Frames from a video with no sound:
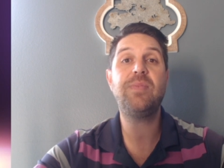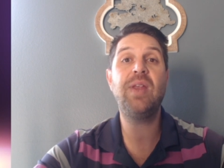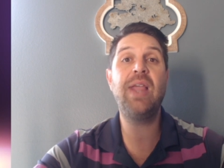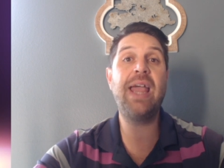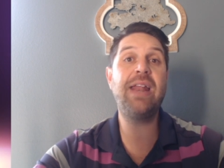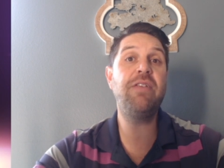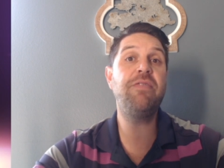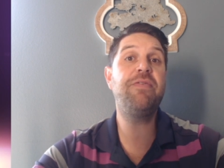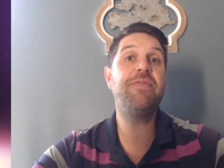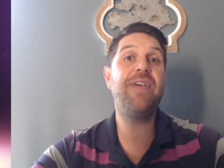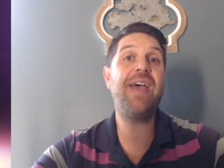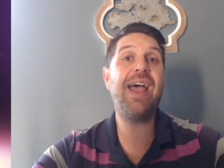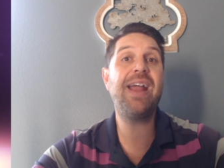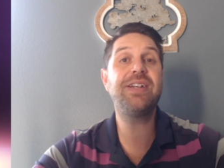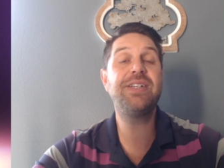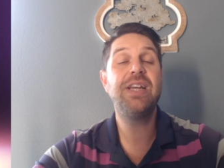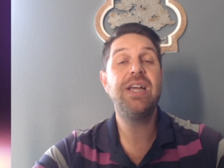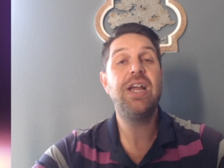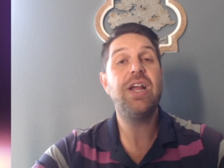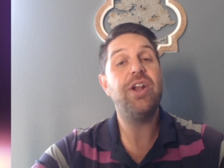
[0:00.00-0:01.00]
And in
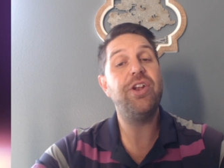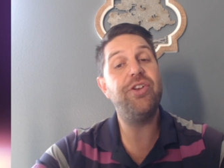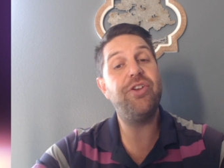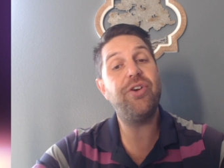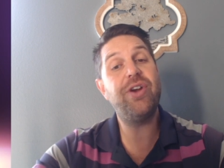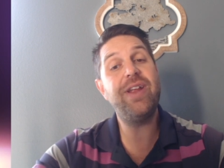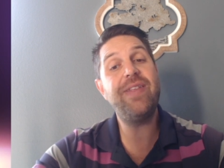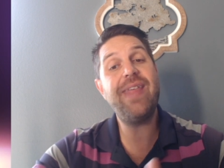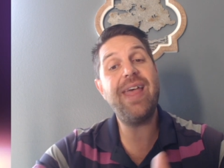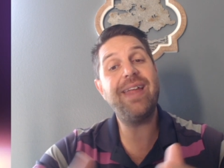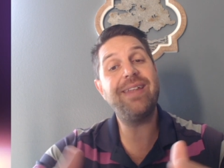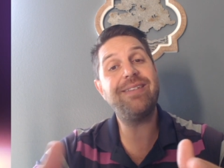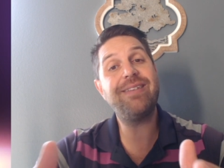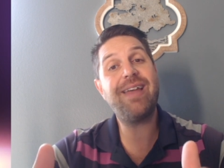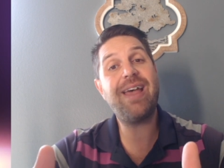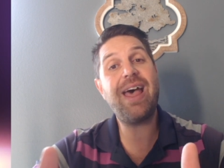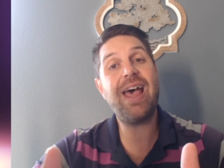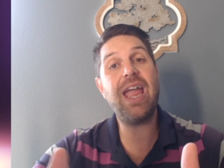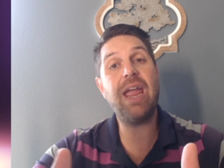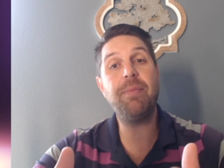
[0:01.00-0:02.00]
fact, during that
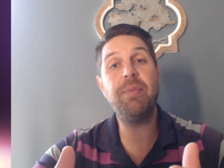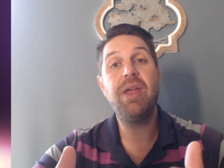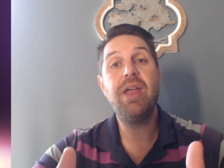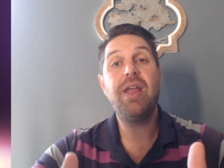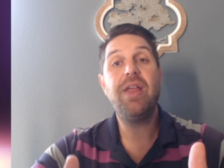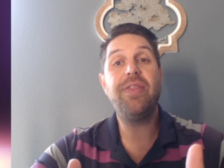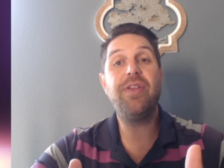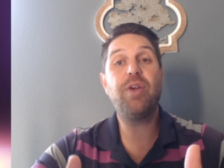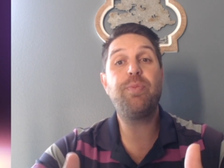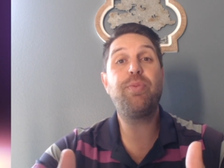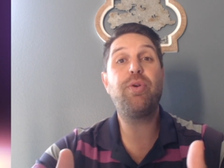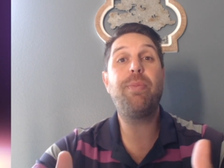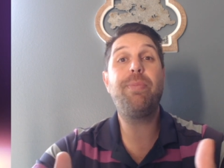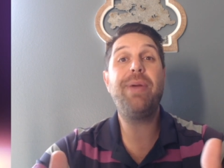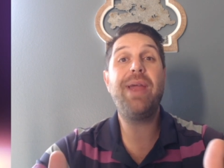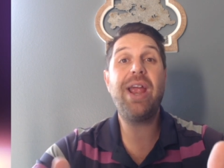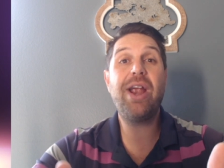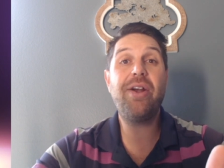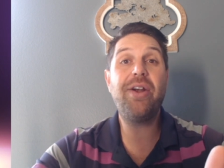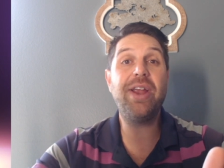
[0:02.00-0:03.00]
time, they're
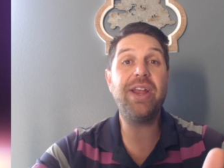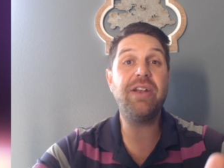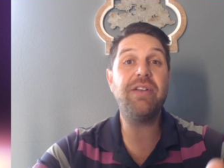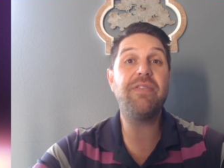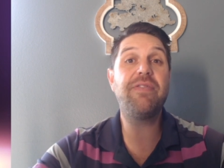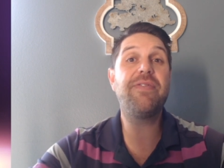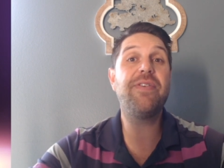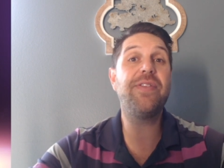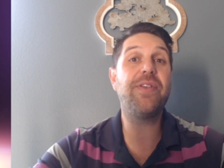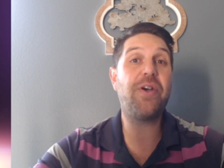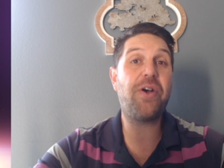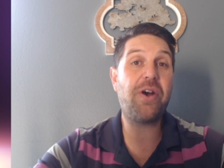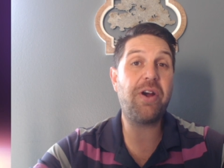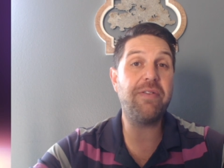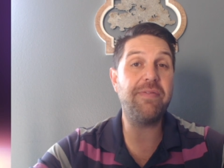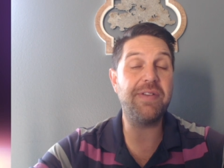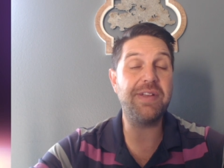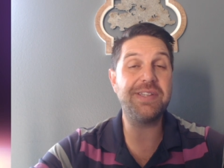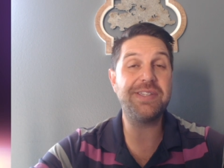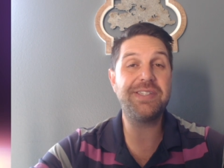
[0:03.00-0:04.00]
preparing for the
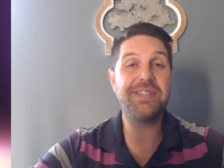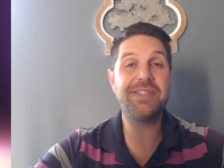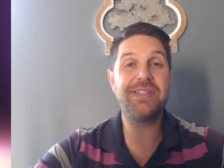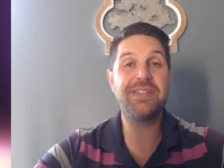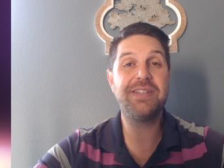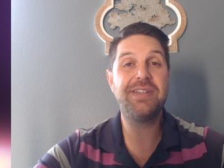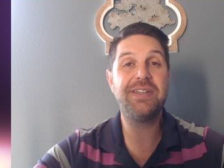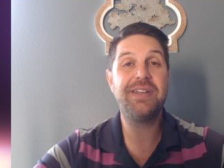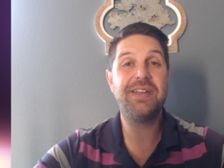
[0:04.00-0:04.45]
harvest.